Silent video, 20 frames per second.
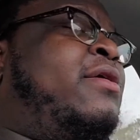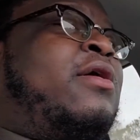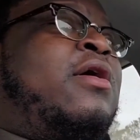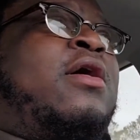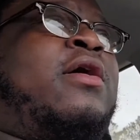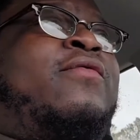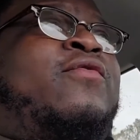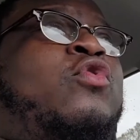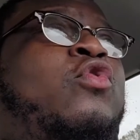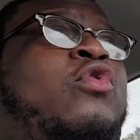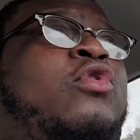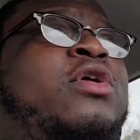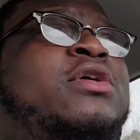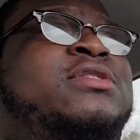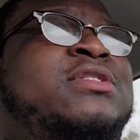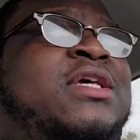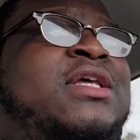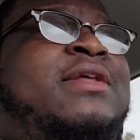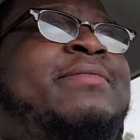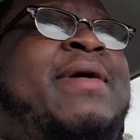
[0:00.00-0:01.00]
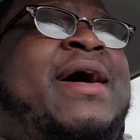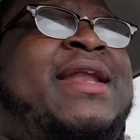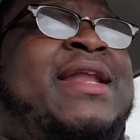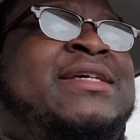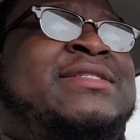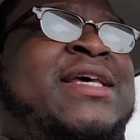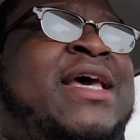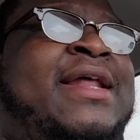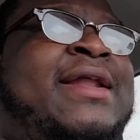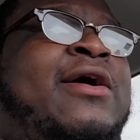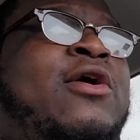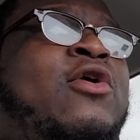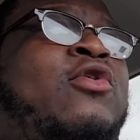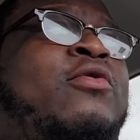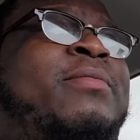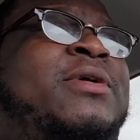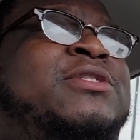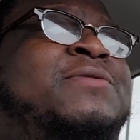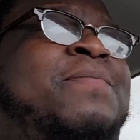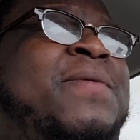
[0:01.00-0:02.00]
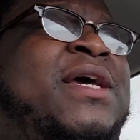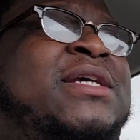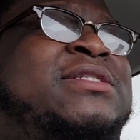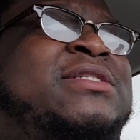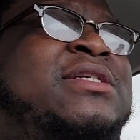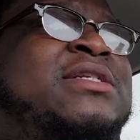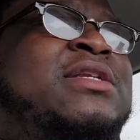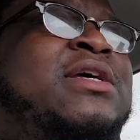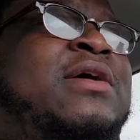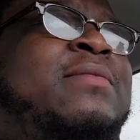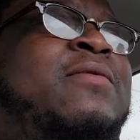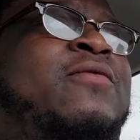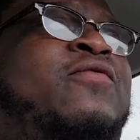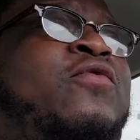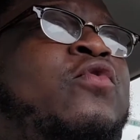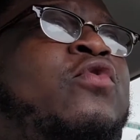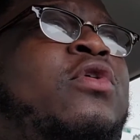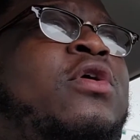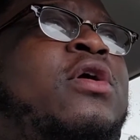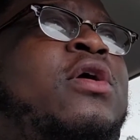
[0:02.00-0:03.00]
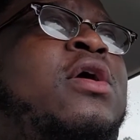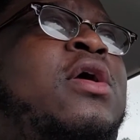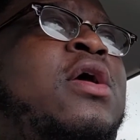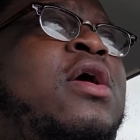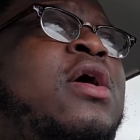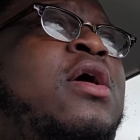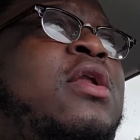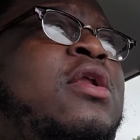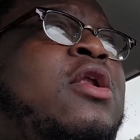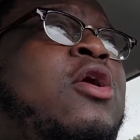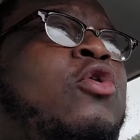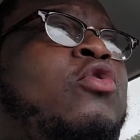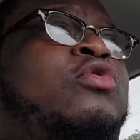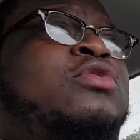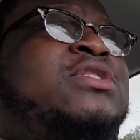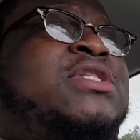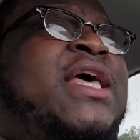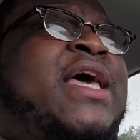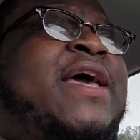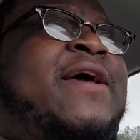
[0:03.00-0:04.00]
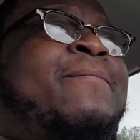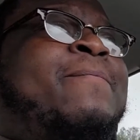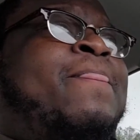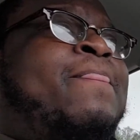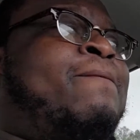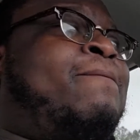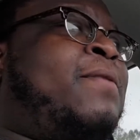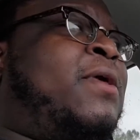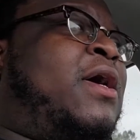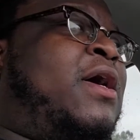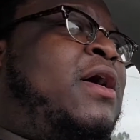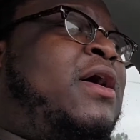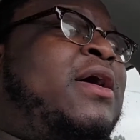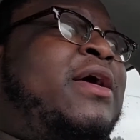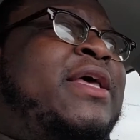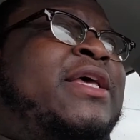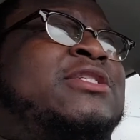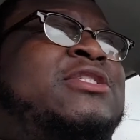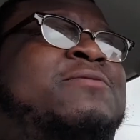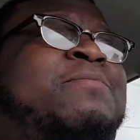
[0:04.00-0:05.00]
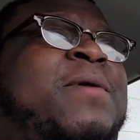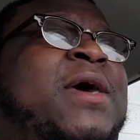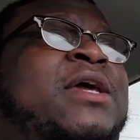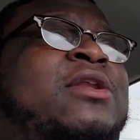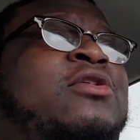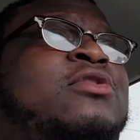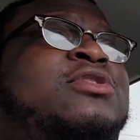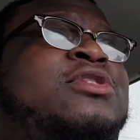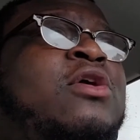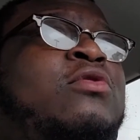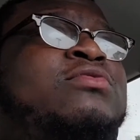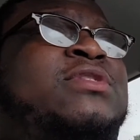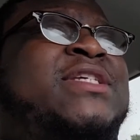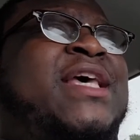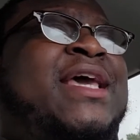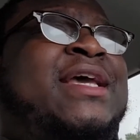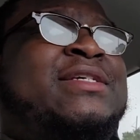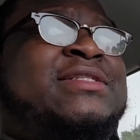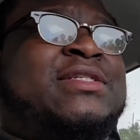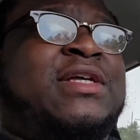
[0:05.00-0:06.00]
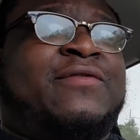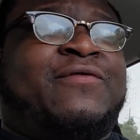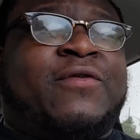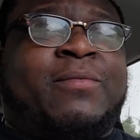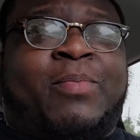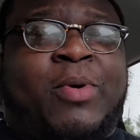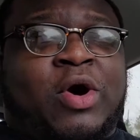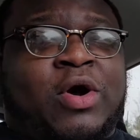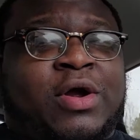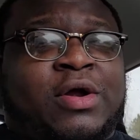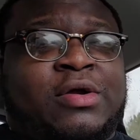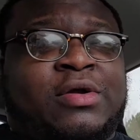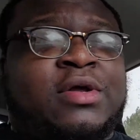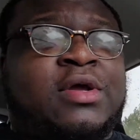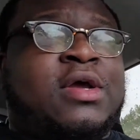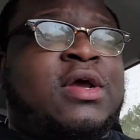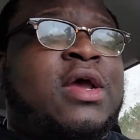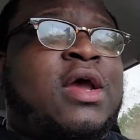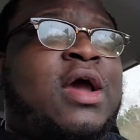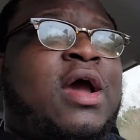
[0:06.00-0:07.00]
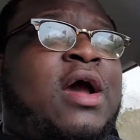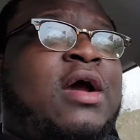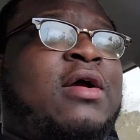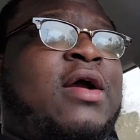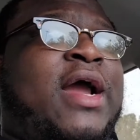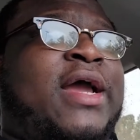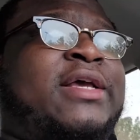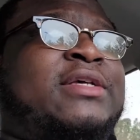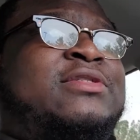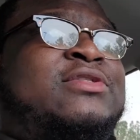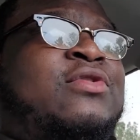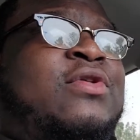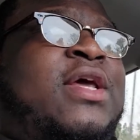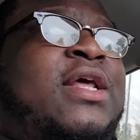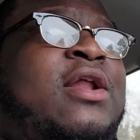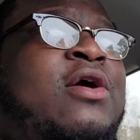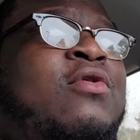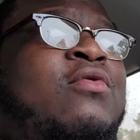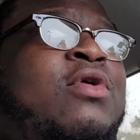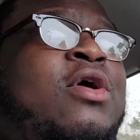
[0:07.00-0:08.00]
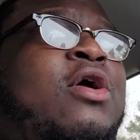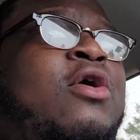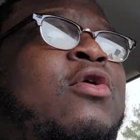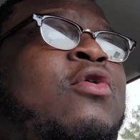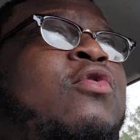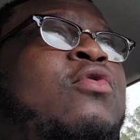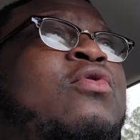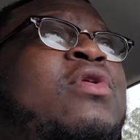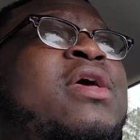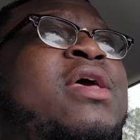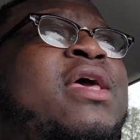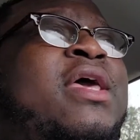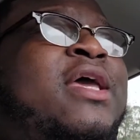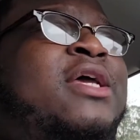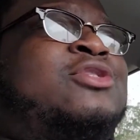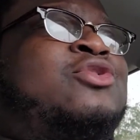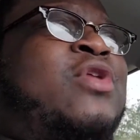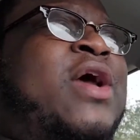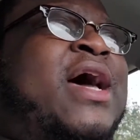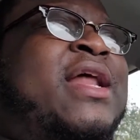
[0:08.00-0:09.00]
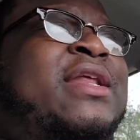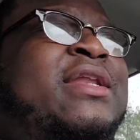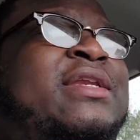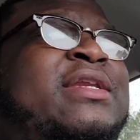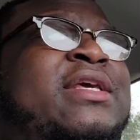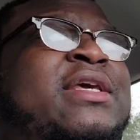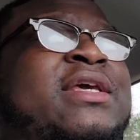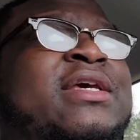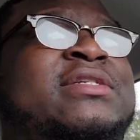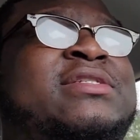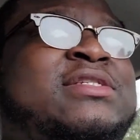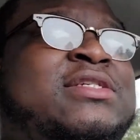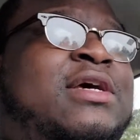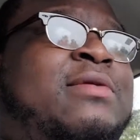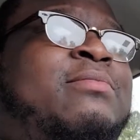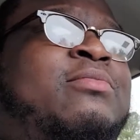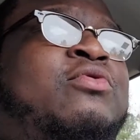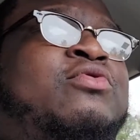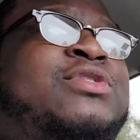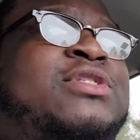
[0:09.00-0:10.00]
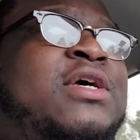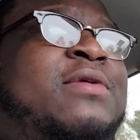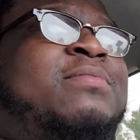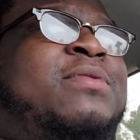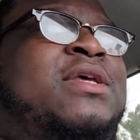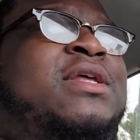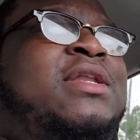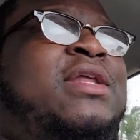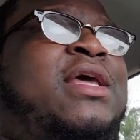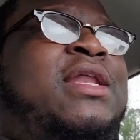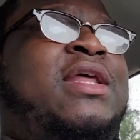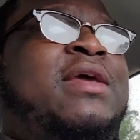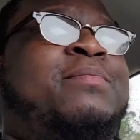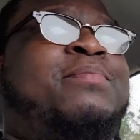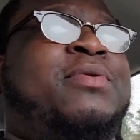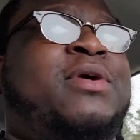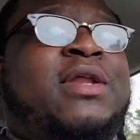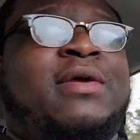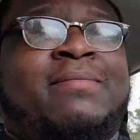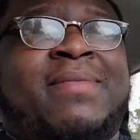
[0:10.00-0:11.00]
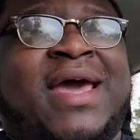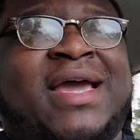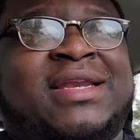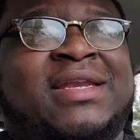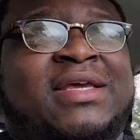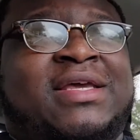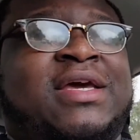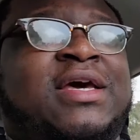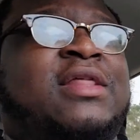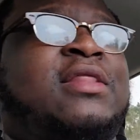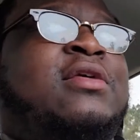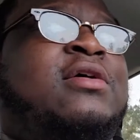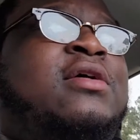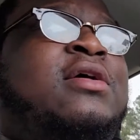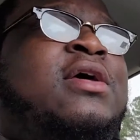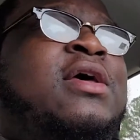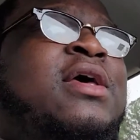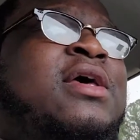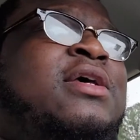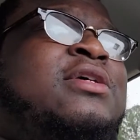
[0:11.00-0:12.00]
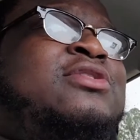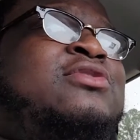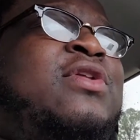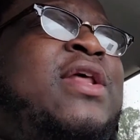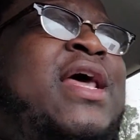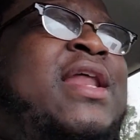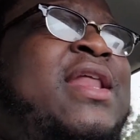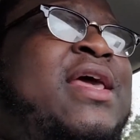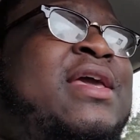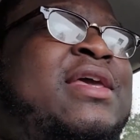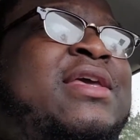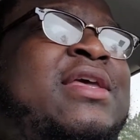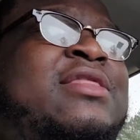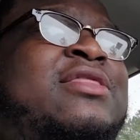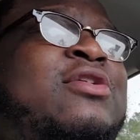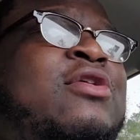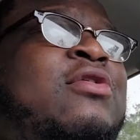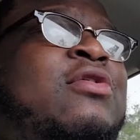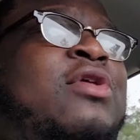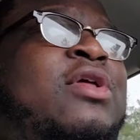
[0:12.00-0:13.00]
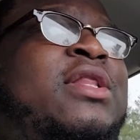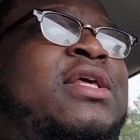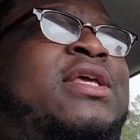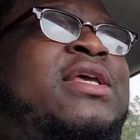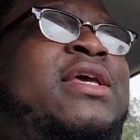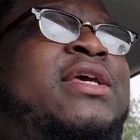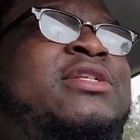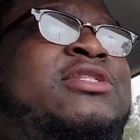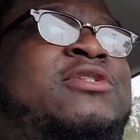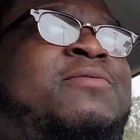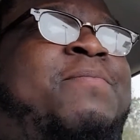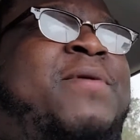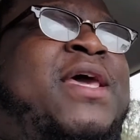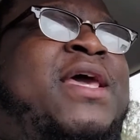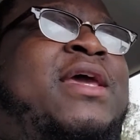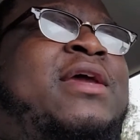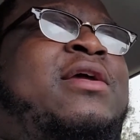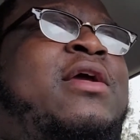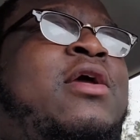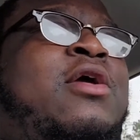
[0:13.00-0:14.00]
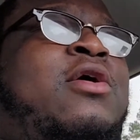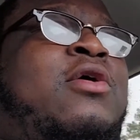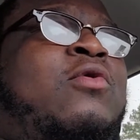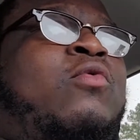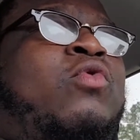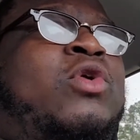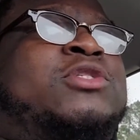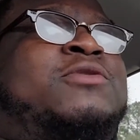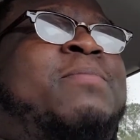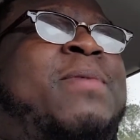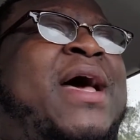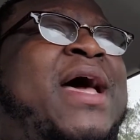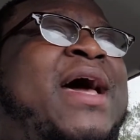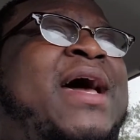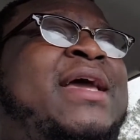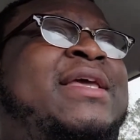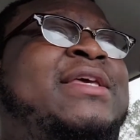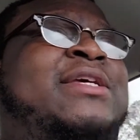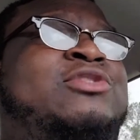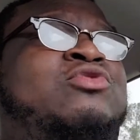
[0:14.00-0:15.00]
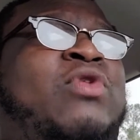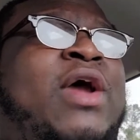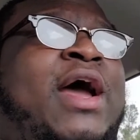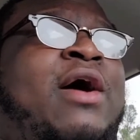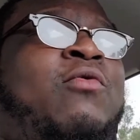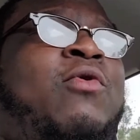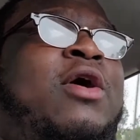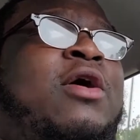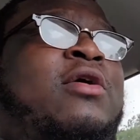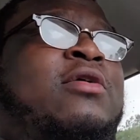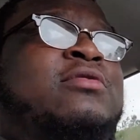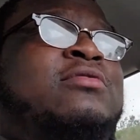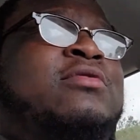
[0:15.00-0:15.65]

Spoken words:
of course, anybody that's had a home inspection done before knows that inspectors don't take stuff apart. All right, so they don't go and try to deassemble something and then put it back together so that they can thoroughly inspect what's behind your drywall,